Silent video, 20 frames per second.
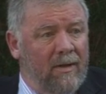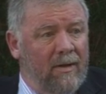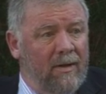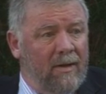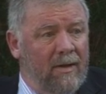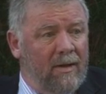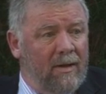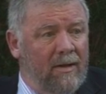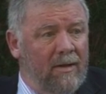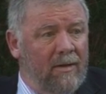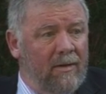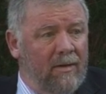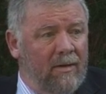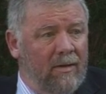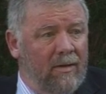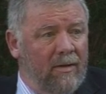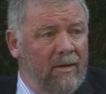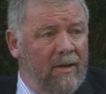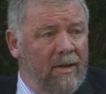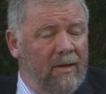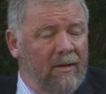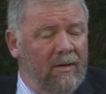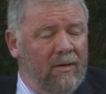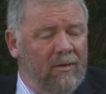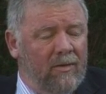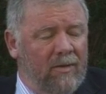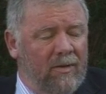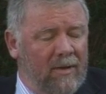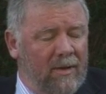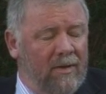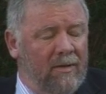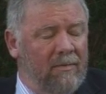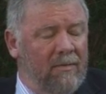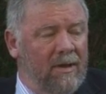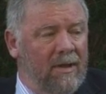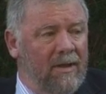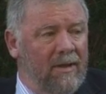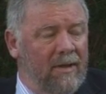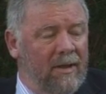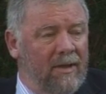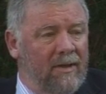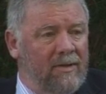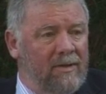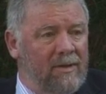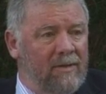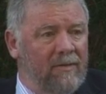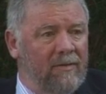the good thing about that is,